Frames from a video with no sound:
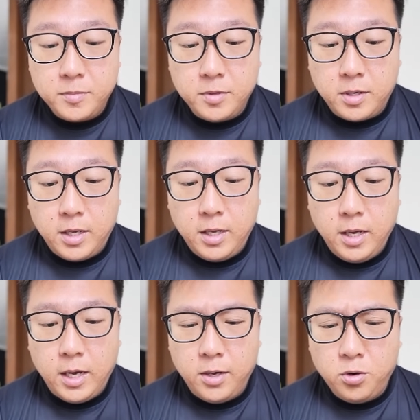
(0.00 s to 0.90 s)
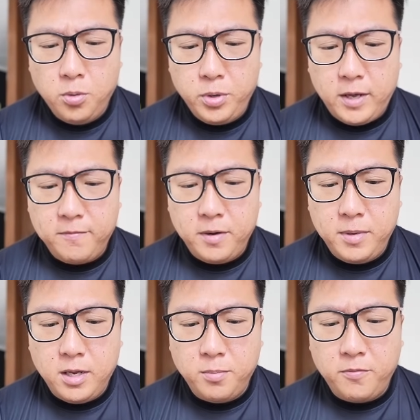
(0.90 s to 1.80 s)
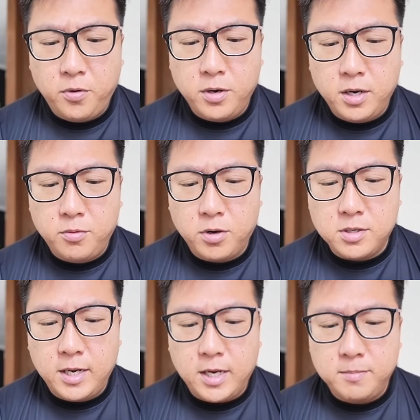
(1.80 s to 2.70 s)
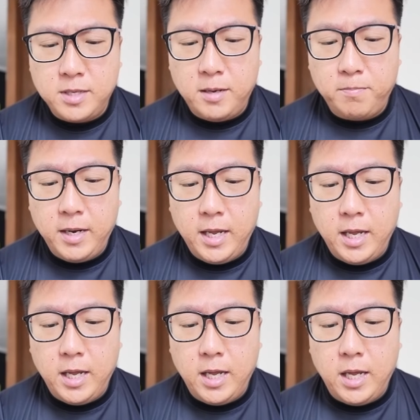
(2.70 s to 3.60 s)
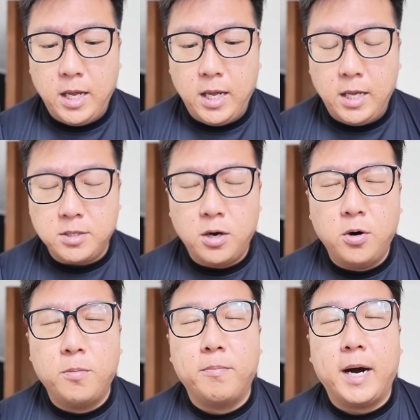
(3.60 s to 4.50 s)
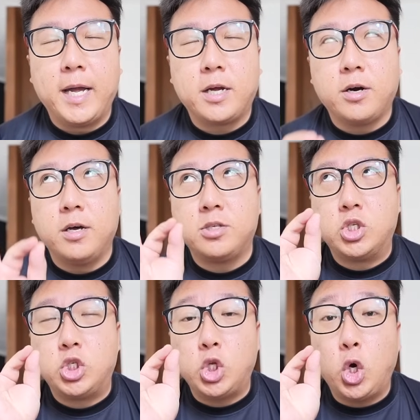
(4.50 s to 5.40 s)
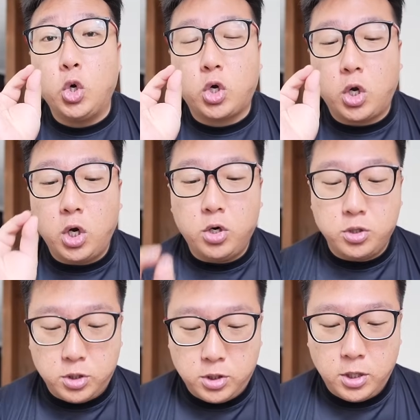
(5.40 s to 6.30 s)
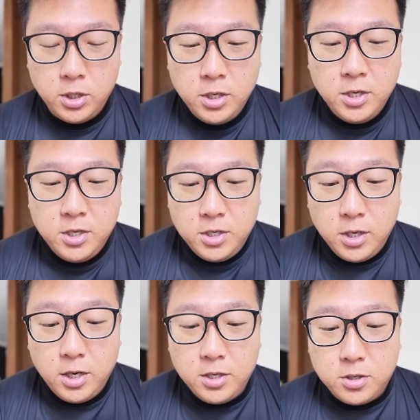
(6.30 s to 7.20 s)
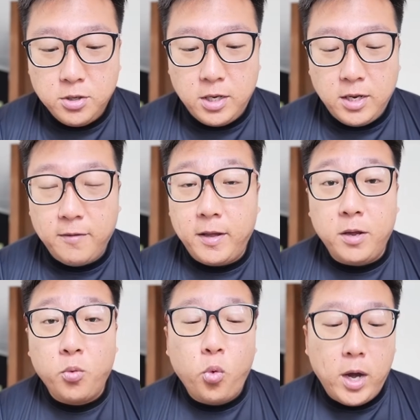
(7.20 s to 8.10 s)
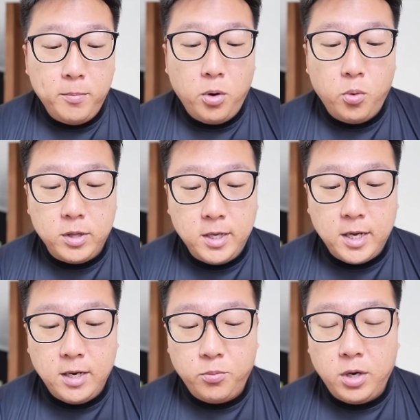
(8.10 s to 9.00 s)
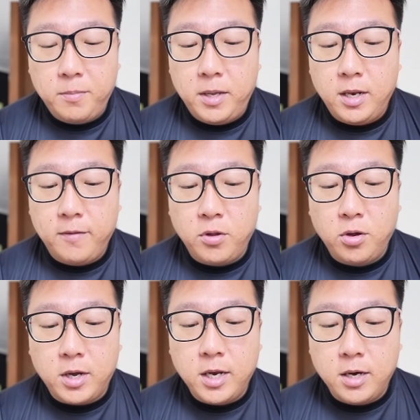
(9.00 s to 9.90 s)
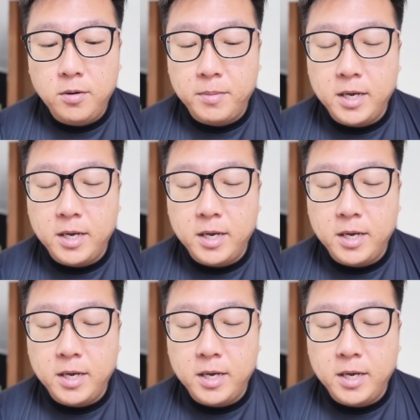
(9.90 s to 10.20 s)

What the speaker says: Okay, I hope we can farm it down before another Rock Slide comes in. Please! Oh my god, so close! Not good enough. I think one more Water Gun it would have been enough to knock it out.